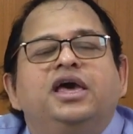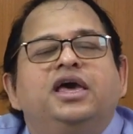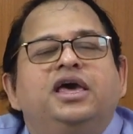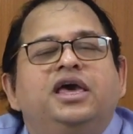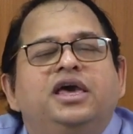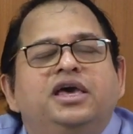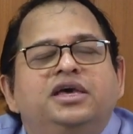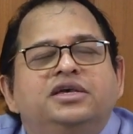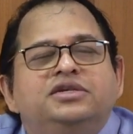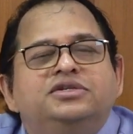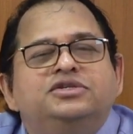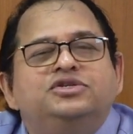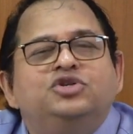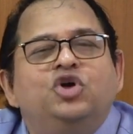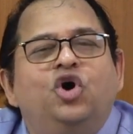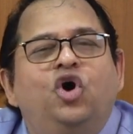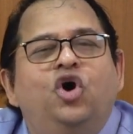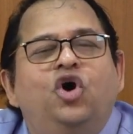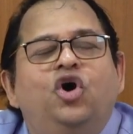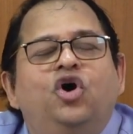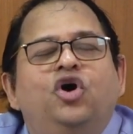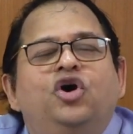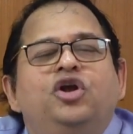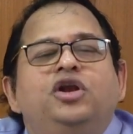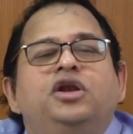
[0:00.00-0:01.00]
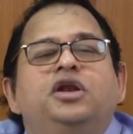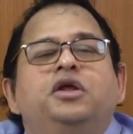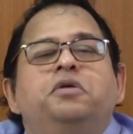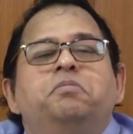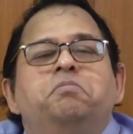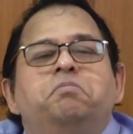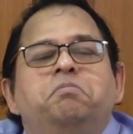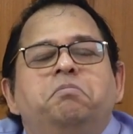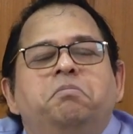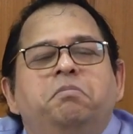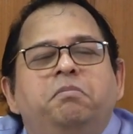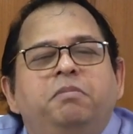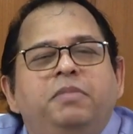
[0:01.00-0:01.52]
is on
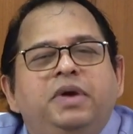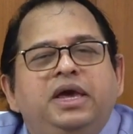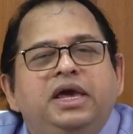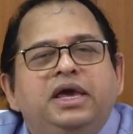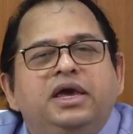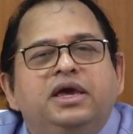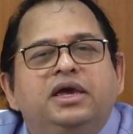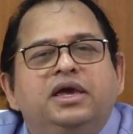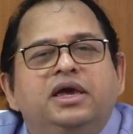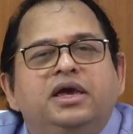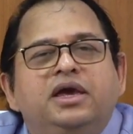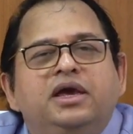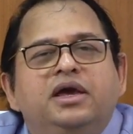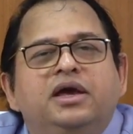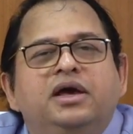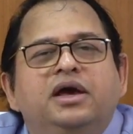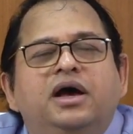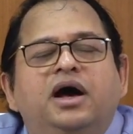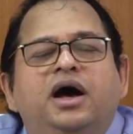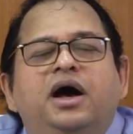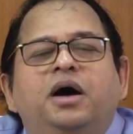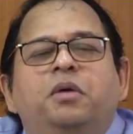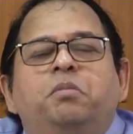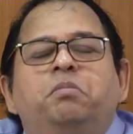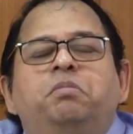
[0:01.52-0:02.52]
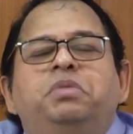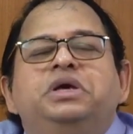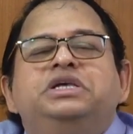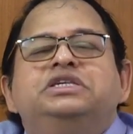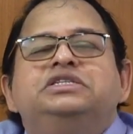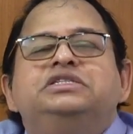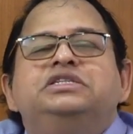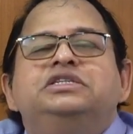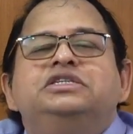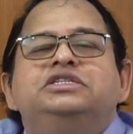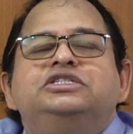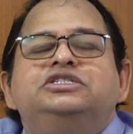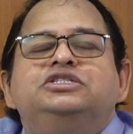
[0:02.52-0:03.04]
making a
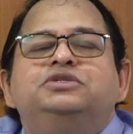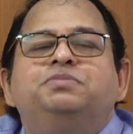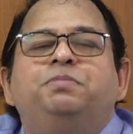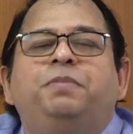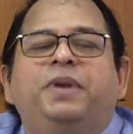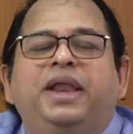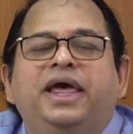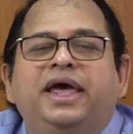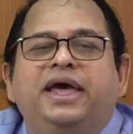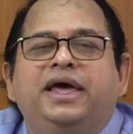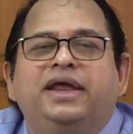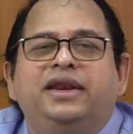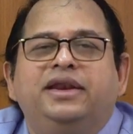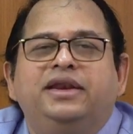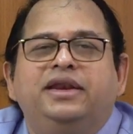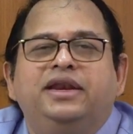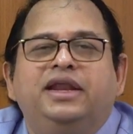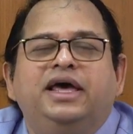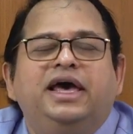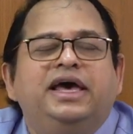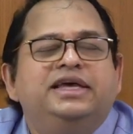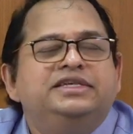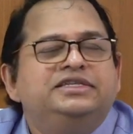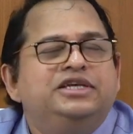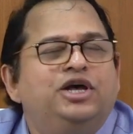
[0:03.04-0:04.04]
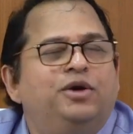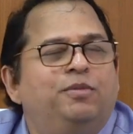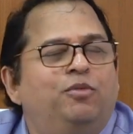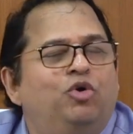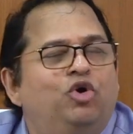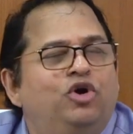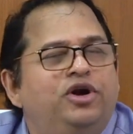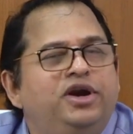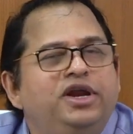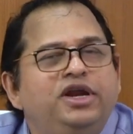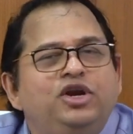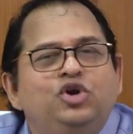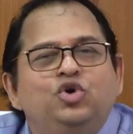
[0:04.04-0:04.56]
business plan. As I have
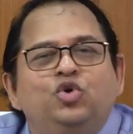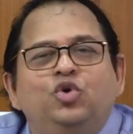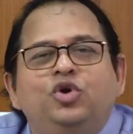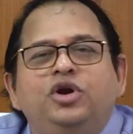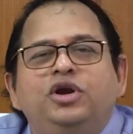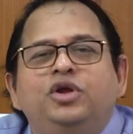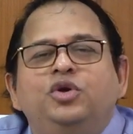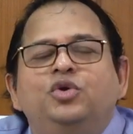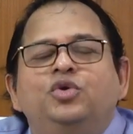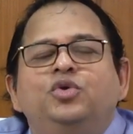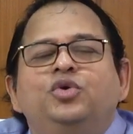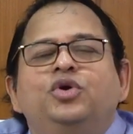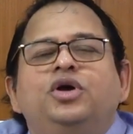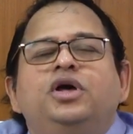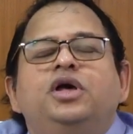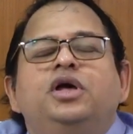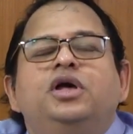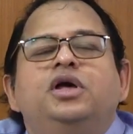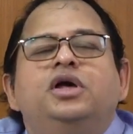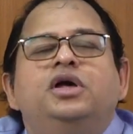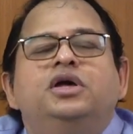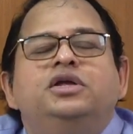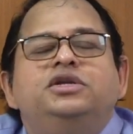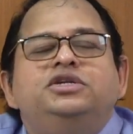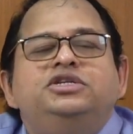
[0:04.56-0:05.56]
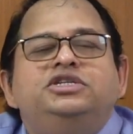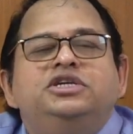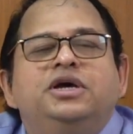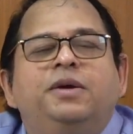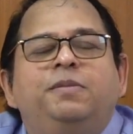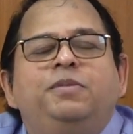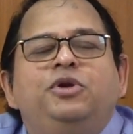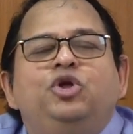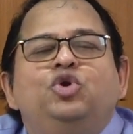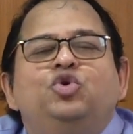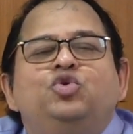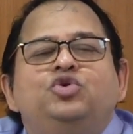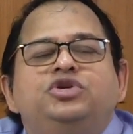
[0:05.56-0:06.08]
already told you,
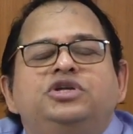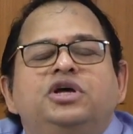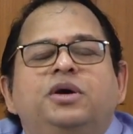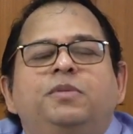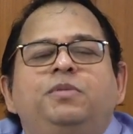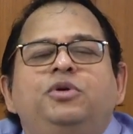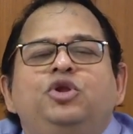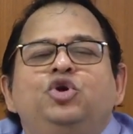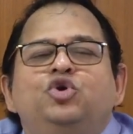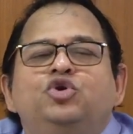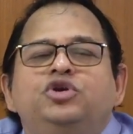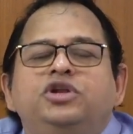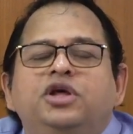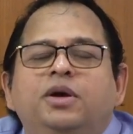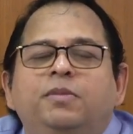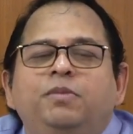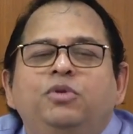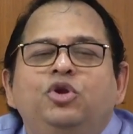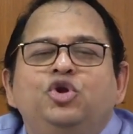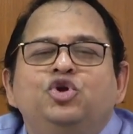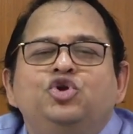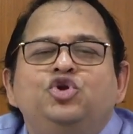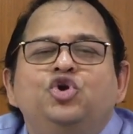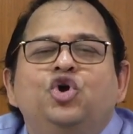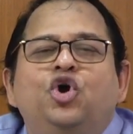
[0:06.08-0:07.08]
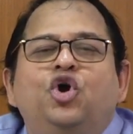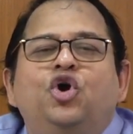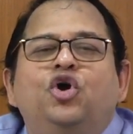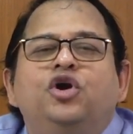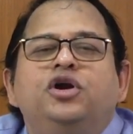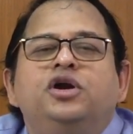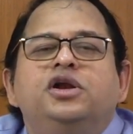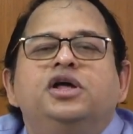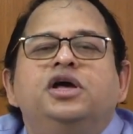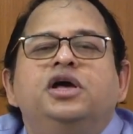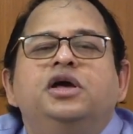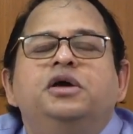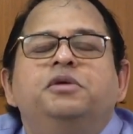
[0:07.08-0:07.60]

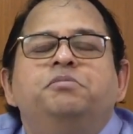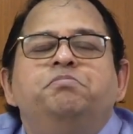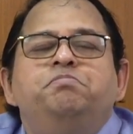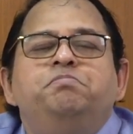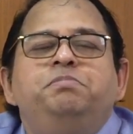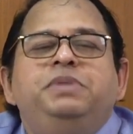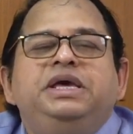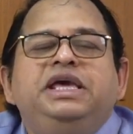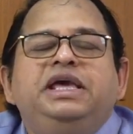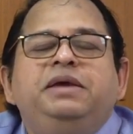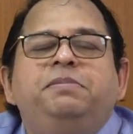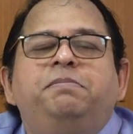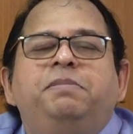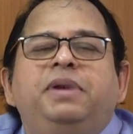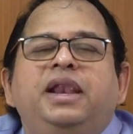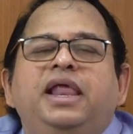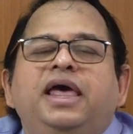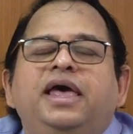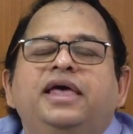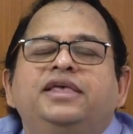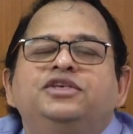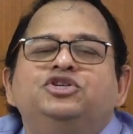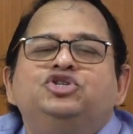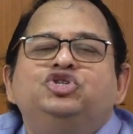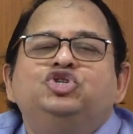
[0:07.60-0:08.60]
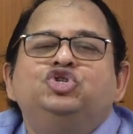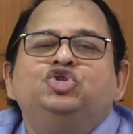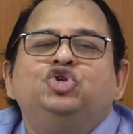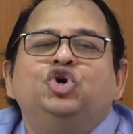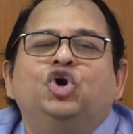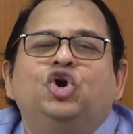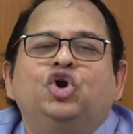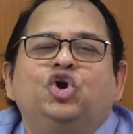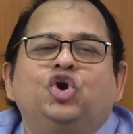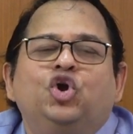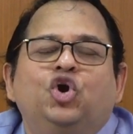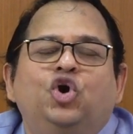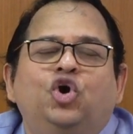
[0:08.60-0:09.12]

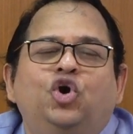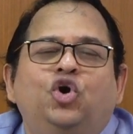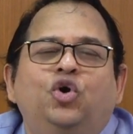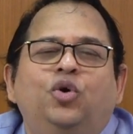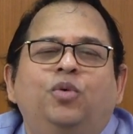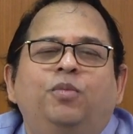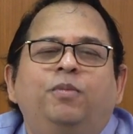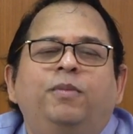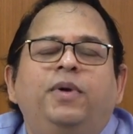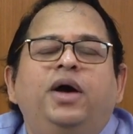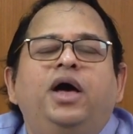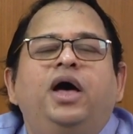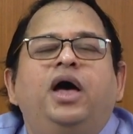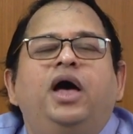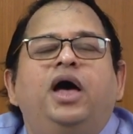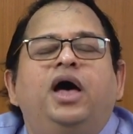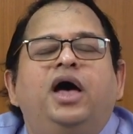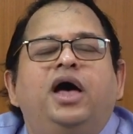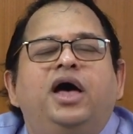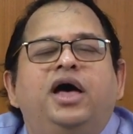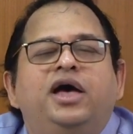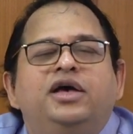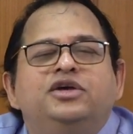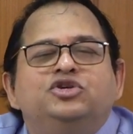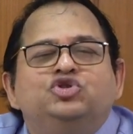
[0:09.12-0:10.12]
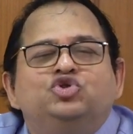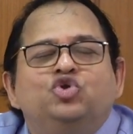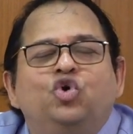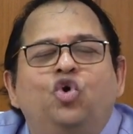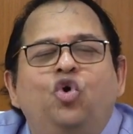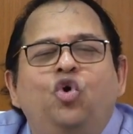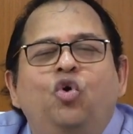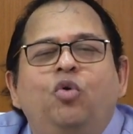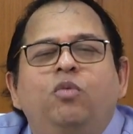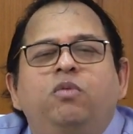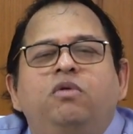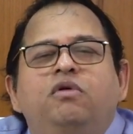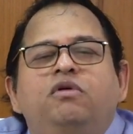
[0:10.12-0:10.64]
www.bplans.com has
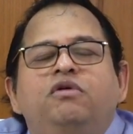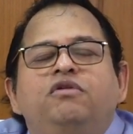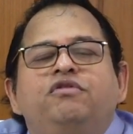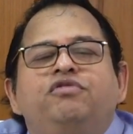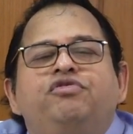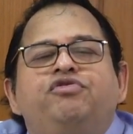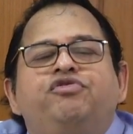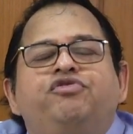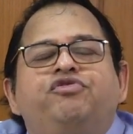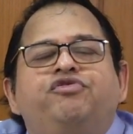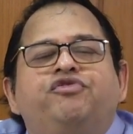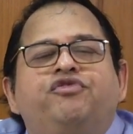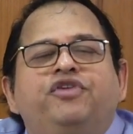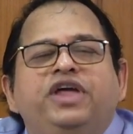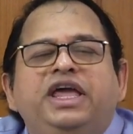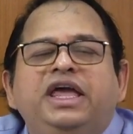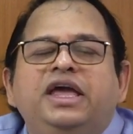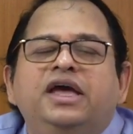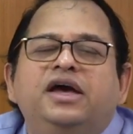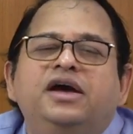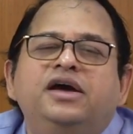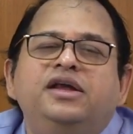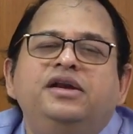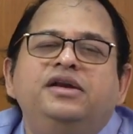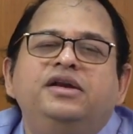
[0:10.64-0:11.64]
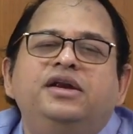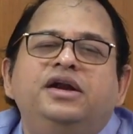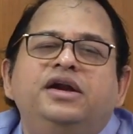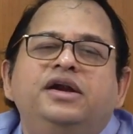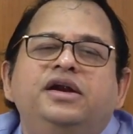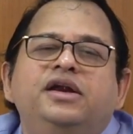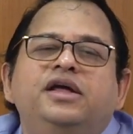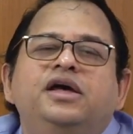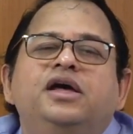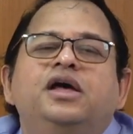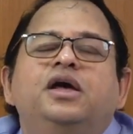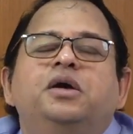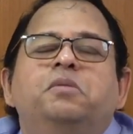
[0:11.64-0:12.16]
over
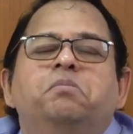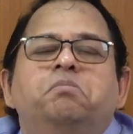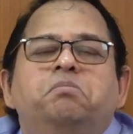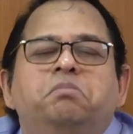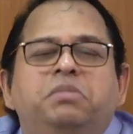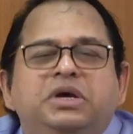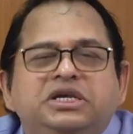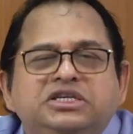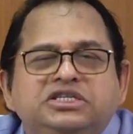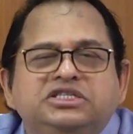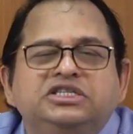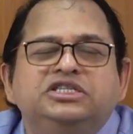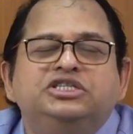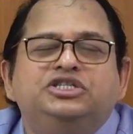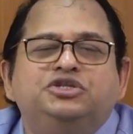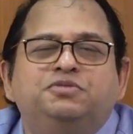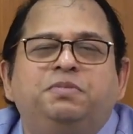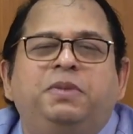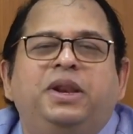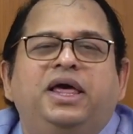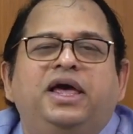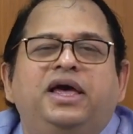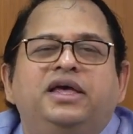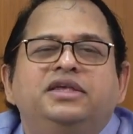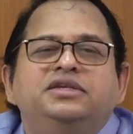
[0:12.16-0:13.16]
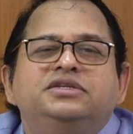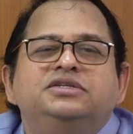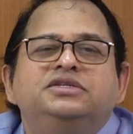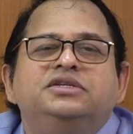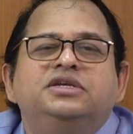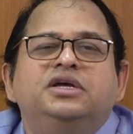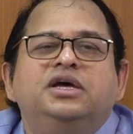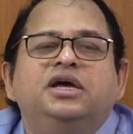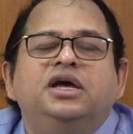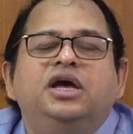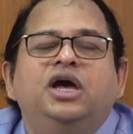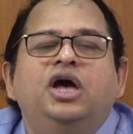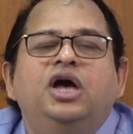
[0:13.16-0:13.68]
300 business plans